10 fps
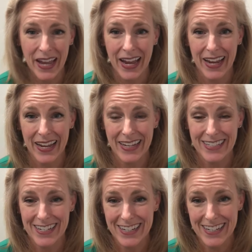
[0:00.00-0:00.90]

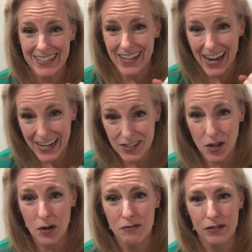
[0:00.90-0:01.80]
and takes
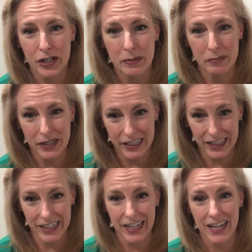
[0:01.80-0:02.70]
over
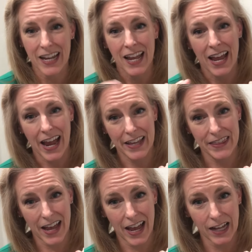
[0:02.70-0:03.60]
completely, and
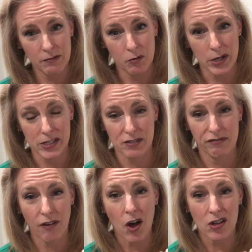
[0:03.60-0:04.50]
the head voice
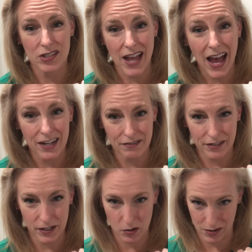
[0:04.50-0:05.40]
falls out of
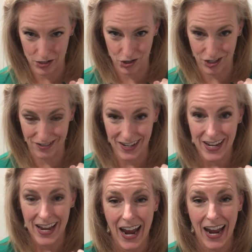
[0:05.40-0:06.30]
the equation.
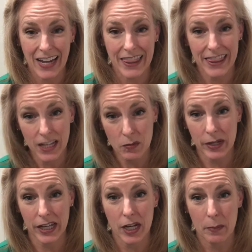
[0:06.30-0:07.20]
And then we
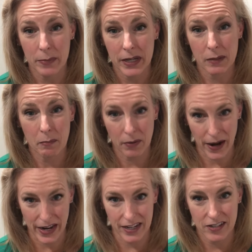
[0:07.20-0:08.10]
get a big
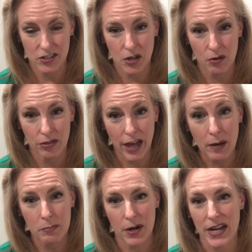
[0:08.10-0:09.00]
break. So
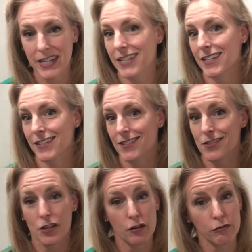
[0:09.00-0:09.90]
that break
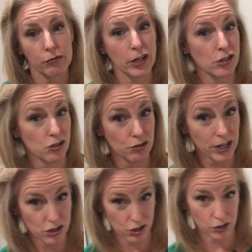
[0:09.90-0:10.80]
is
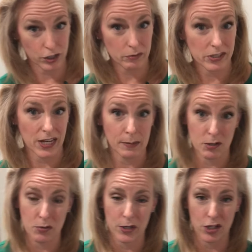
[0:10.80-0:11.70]
registrational, you would say,
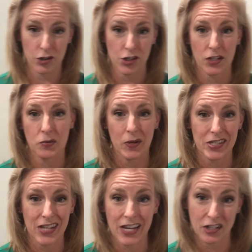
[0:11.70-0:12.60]
between your chest
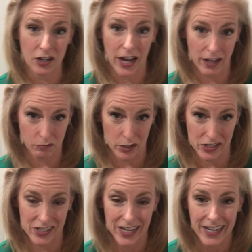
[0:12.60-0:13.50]
voice and your head
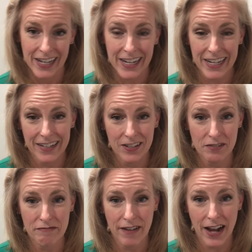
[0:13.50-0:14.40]
voice. It is
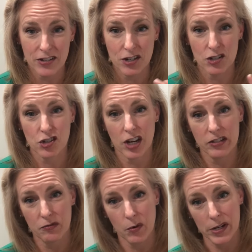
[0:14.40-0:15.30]
in fact your
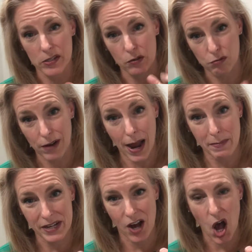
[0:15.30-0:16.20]
chest voice
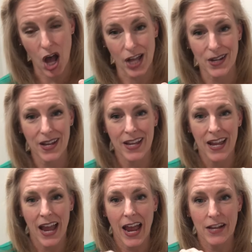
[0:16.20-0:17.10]
grabbing on
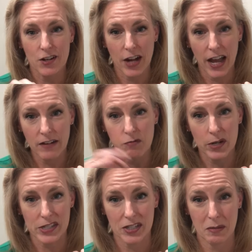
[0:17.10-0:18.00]
and your head
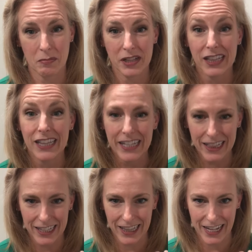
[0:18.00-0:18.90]
voice
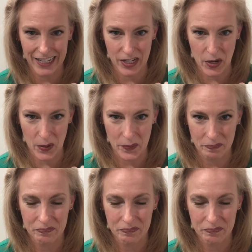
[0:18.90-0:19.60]
completely letting go.